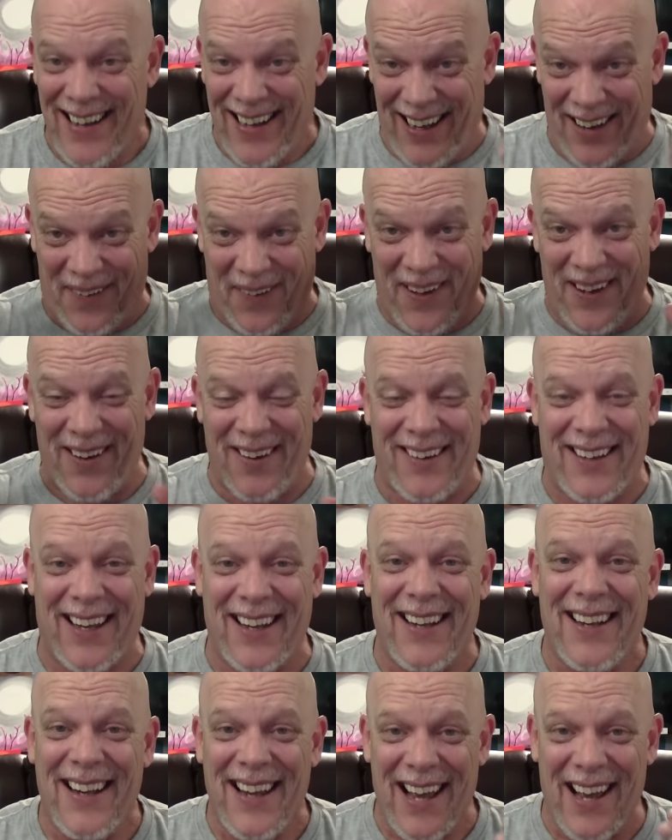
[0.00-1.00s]

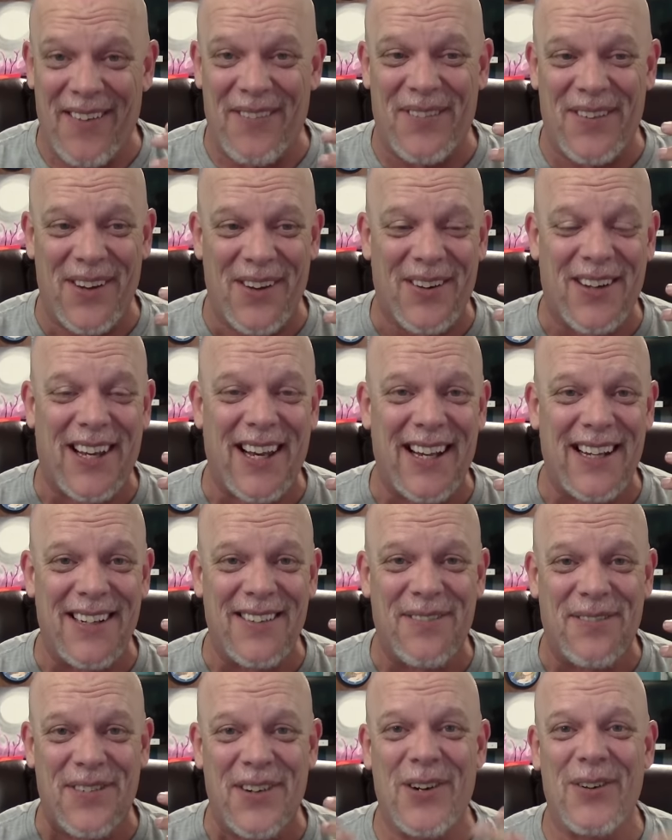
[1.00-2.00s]
If you
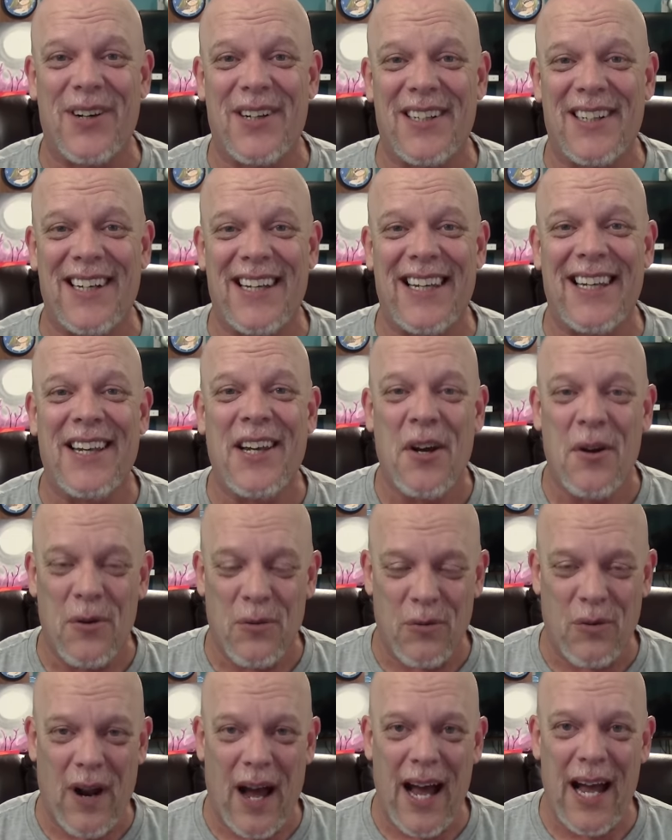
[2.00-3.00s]
can fluidly
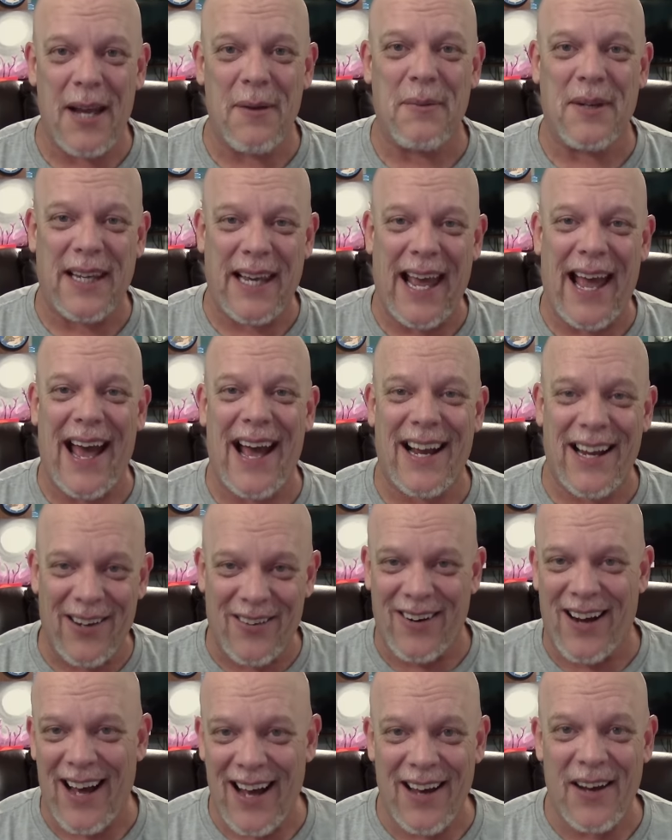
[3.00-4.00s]
rhyme
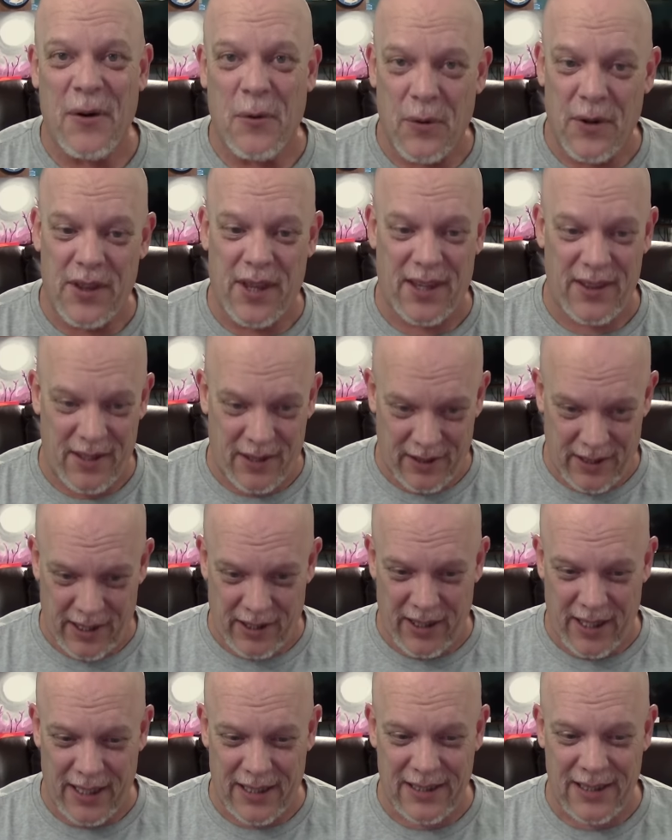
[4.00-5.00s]
Kakarot within the
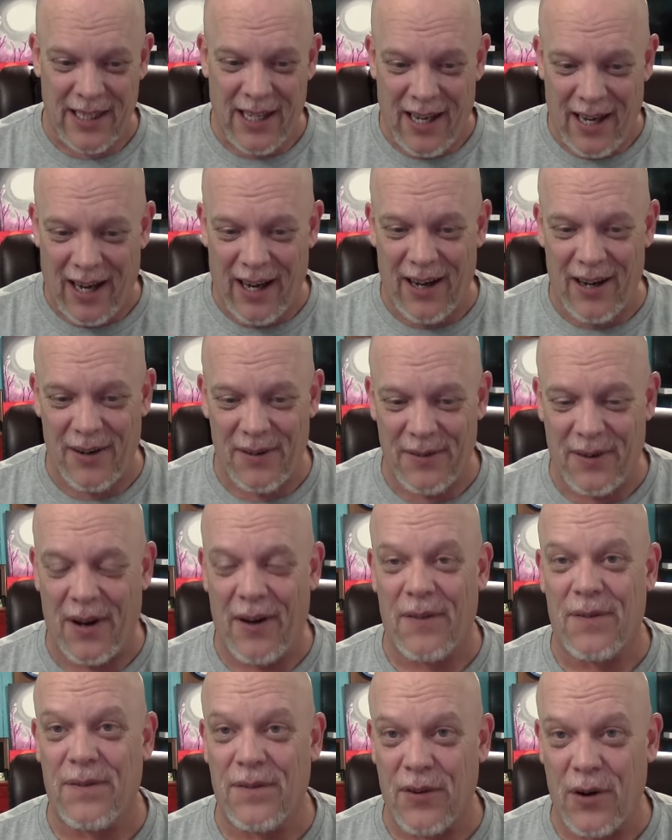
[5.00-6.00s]
lyrics of
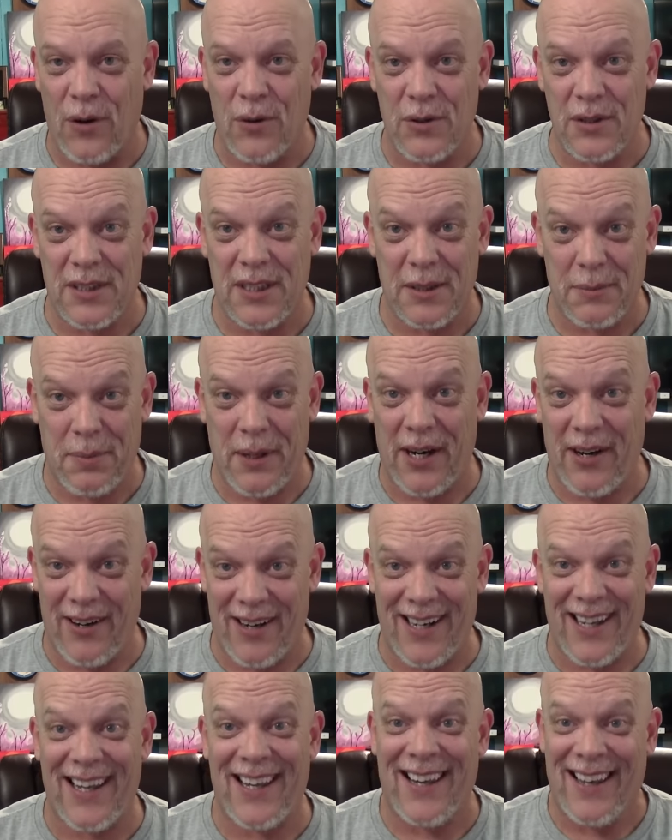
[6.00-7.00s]
a Frozen
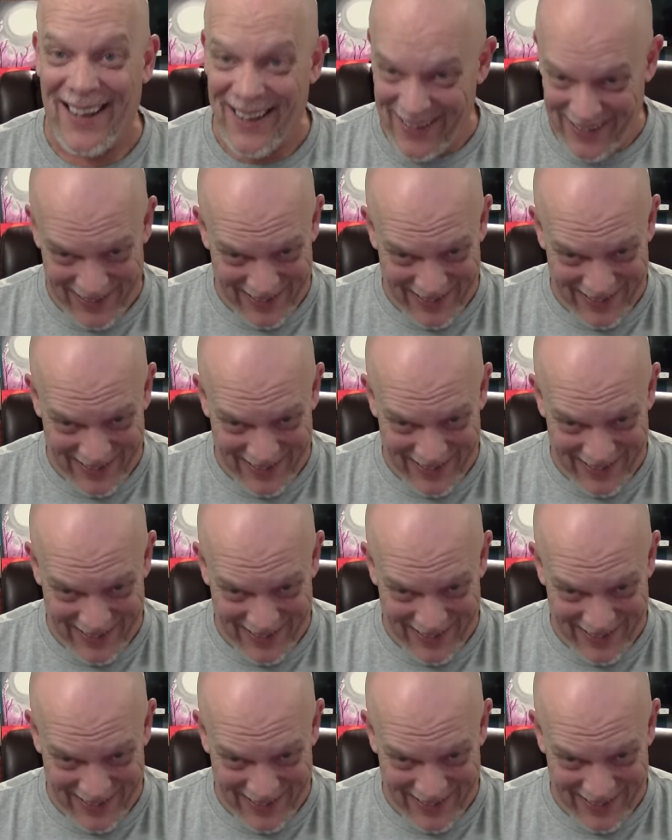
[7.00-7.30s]
parody,